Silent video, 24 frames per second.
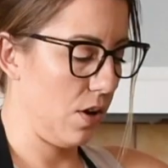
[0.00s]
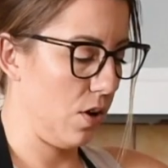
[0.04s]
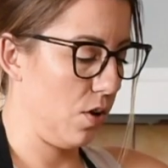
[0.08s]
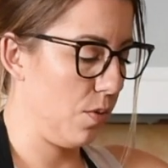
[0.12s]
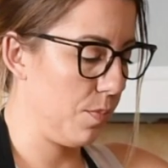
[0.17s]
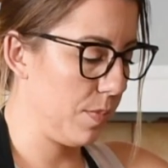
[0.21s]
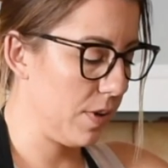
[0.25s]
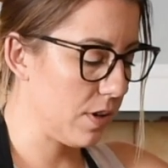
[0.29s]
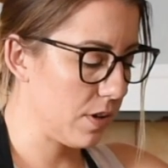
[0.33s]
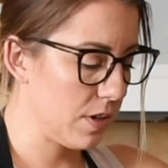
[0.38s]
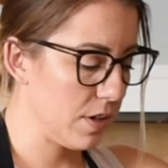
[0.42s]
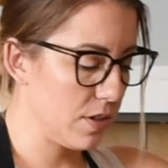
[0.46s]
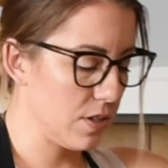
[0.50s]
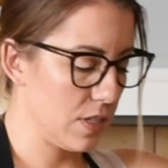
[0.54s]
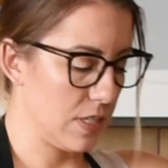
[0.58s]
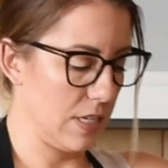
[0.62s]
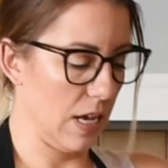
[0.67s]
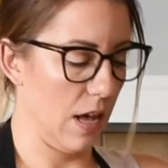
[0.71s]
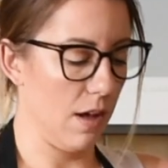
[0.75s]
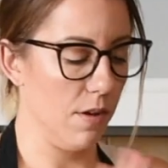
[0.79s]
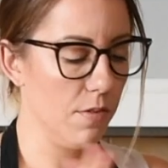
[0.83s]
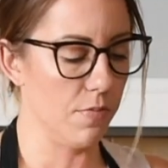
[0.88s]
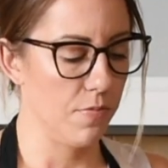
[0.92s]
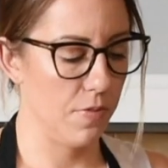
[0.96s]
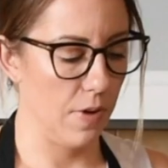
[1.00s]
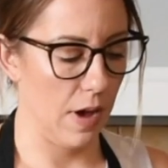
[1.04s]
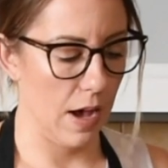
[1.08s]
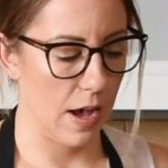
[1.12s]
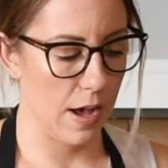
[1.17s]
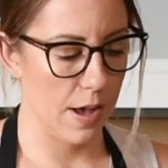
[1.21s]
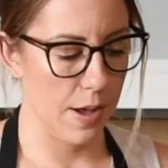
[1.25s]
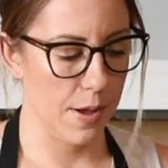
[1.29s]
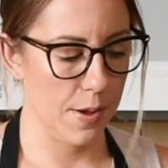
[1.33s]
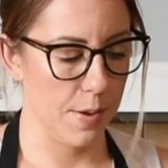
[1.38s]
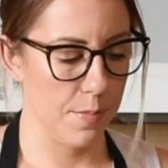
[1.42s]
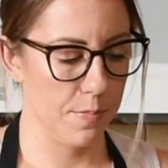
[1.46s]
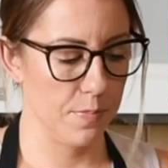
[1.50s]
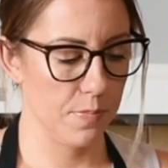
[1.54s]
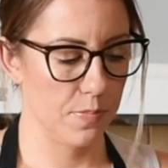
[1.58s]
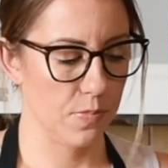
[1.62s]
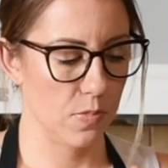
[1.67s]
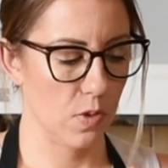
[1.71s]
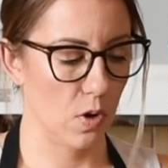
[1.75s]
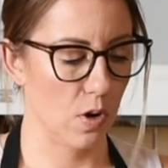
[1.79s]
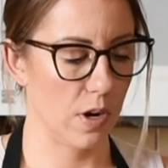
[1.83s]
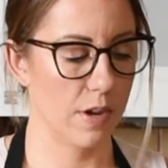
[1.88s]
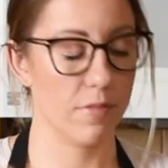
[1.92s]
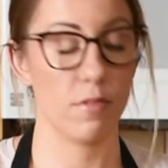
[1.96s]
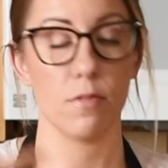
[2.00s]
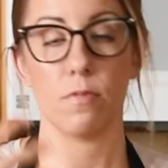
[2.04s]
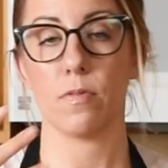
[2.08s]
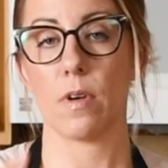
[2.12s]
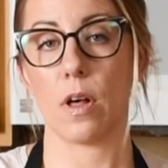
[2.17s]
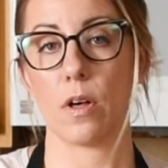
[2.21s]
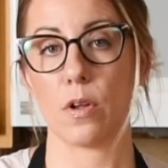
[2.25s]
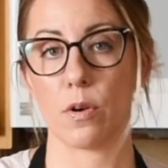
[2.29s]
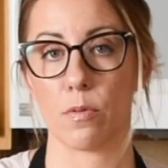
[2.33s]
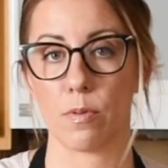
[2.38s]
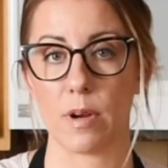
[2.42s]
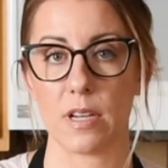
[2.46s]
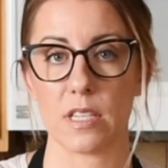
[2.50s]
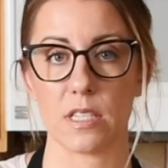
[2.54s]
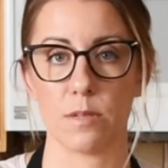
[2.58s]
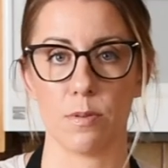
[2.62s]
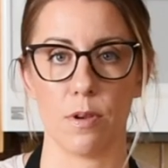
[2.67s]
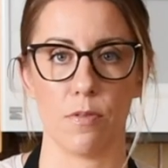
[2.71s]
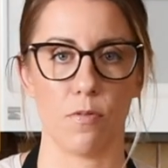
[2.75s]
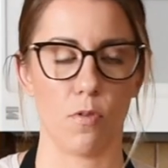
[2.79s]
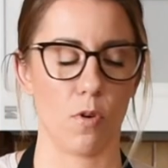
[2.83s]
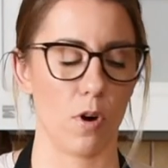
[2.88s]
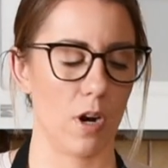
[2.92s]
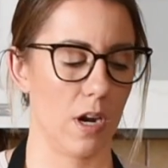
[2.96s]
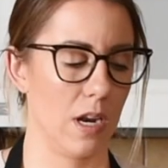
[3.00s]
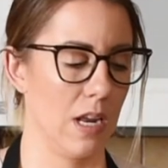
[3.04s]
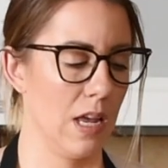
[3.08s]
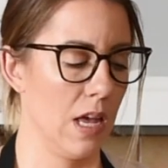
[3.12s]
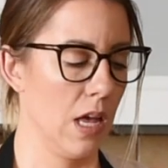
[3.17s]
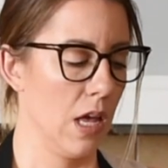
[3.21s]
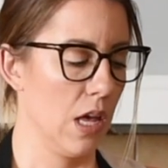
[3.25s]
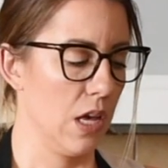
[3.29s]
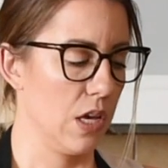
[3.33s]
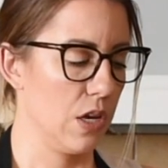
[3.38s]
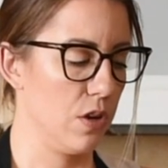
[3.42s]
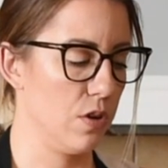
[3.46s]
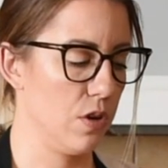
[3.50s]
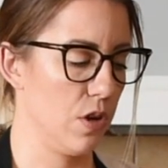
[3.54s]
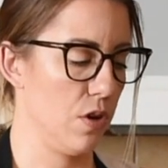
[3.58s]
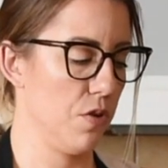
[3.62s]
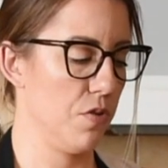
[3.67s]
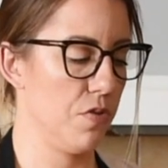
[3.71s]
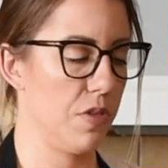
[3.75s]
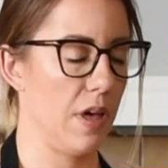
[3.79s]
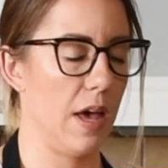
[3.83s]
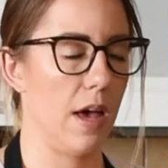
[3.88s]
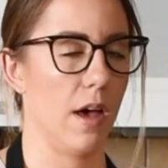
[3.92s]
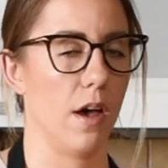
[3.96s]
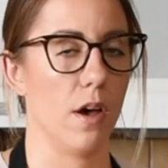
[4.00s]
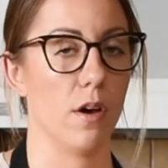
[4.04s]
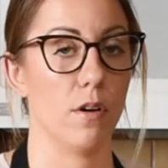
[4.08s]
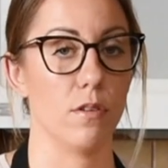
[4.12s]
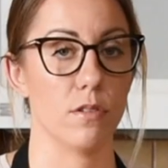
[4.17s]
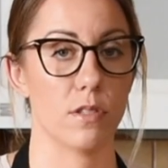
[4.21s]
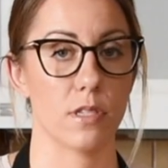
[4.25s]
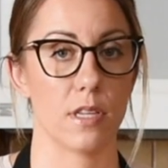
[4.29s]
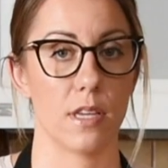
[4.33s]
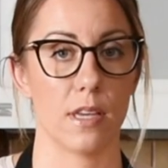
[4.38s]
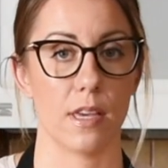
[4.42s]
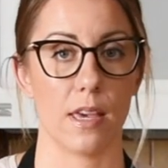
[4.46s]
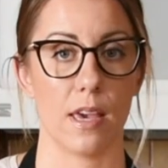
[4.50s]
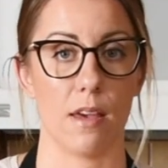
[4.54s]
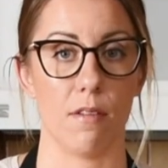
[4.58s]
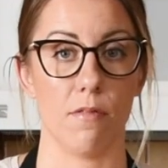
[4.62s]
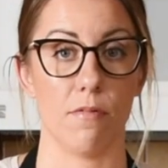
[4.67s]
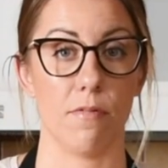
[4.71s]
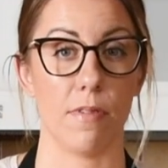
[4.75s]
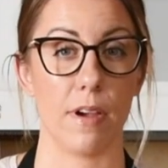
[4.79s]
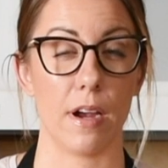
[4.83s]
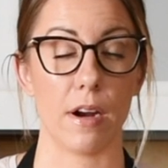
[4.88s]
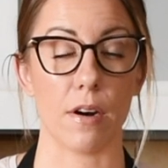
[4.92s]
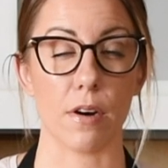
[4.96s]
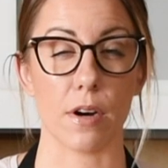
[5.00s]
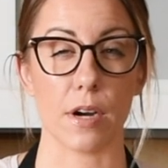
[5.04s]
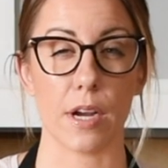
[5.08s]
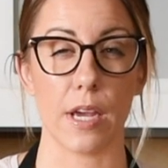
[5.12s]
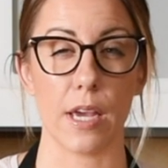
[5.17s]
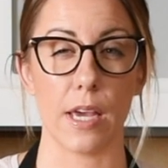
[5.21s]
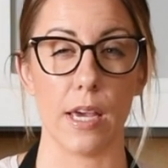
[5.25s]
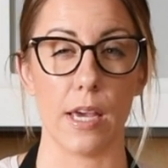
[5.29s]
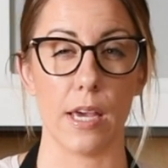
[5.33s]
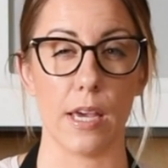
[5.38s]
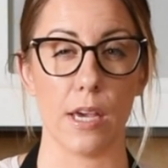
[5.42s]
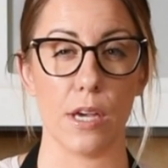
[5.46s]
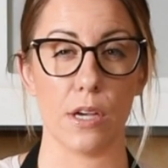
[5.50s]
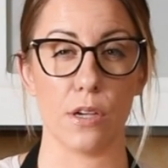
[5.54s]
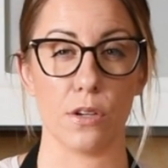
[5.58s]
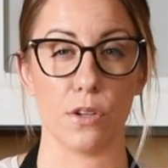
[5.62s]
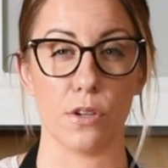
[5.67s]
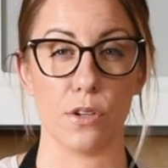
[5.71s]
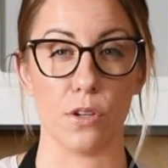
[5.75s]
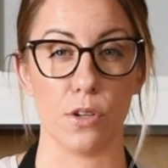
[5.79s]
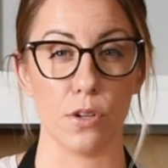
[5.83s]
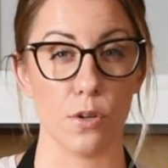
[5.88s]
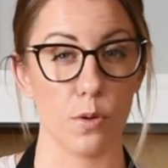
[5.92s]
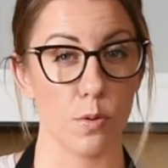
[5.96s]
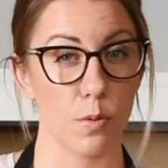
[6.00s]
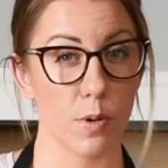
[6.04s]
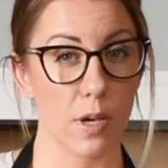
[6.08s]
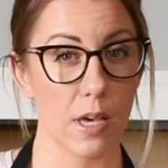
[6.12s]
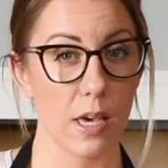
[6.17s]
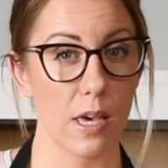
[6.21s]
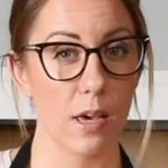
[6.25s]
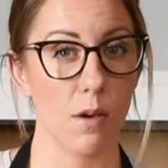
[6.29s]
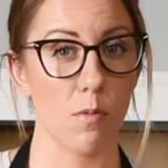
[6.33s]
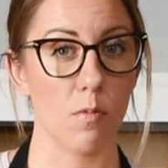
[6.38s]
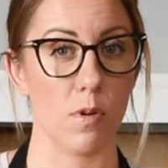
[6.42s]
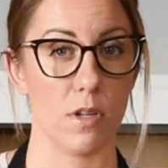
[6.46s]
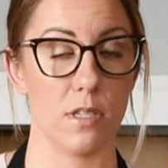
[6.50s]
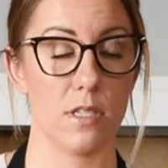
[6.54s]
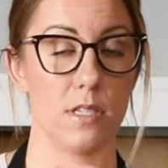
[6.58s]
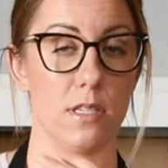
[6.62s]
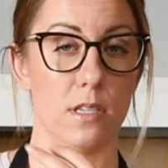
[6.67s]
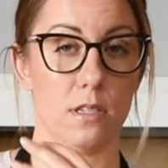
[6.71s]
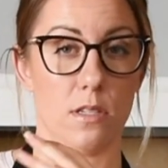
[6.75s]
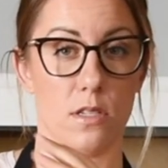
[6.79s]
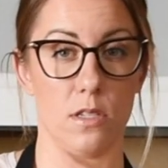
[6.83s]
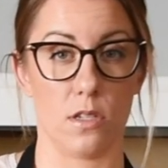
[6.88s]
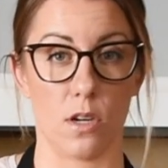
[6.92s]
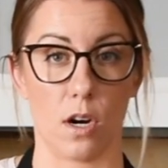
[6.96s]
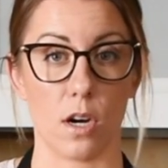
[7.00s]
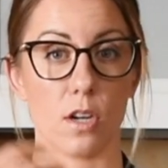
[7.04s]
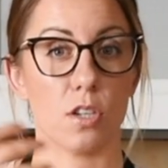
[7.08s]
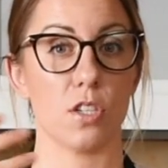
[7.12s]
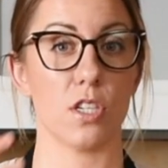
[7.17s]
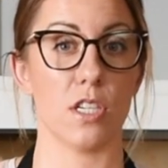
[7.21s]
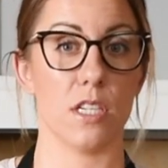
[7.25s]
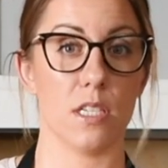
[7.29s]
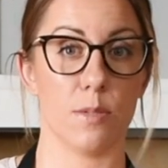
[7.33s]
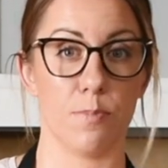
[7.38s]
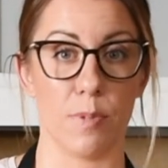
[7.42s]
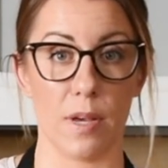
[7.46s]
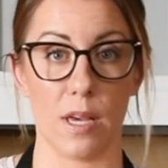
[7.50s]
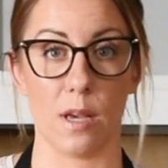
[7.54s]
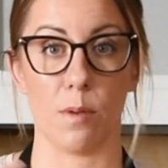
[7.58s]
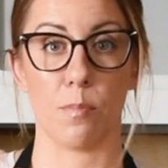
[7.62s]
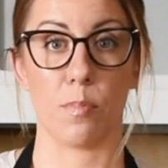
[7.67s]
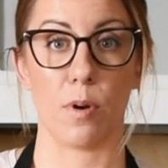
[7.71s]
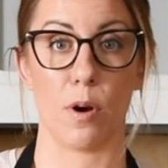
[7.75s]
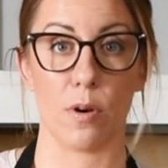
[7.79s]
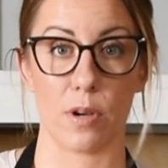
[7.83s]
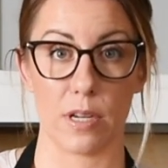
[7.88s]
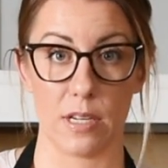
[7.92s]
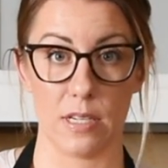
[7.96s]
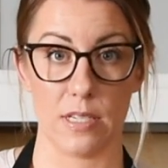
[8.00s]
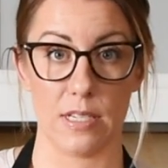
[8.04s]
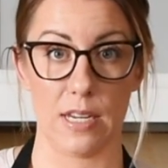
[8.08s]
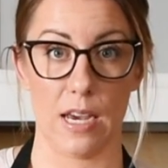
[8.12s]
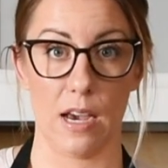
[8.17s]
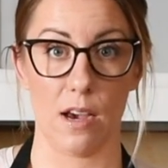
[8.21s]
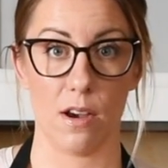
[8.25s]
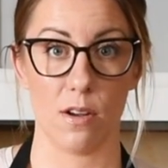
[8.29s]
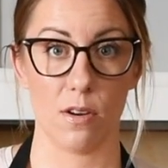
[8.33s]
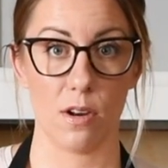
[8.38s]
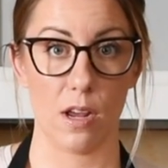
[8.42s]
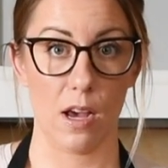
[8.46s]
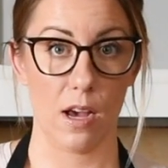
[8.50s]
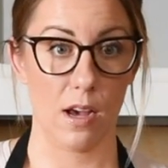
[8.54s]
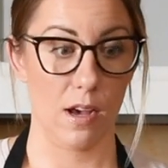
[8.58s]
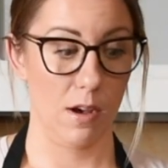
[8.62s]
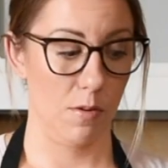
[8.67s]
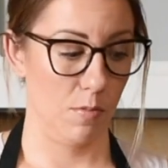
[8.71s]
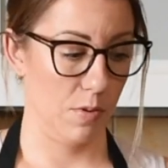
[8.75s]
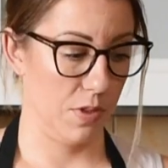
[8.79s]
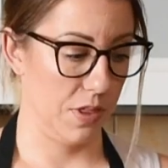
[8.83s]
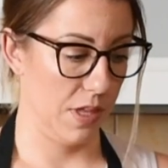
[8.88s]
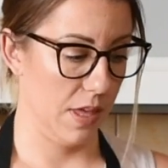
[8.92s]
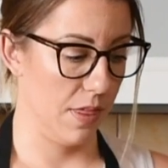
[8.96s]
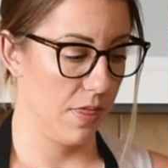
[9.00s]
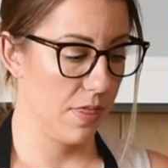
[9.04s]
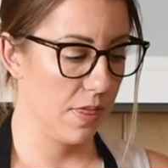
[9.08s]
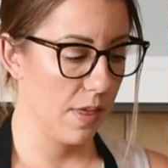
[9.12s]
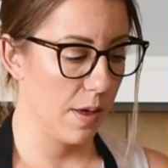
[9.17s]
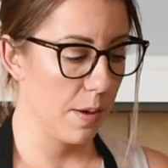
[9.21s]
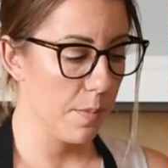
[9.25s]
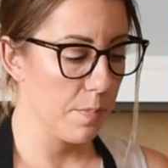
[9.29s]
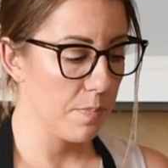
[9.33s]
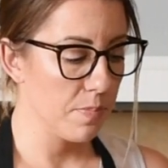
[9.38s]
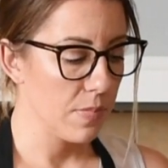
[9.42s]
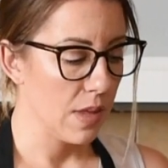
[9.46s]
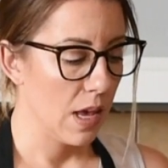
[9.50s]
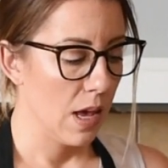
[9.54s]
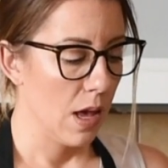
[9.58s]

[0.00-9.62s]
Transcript: oat milk yourself, or even followed a recipe for it, you know that oats can get very gooey once the starch is being broken down within them.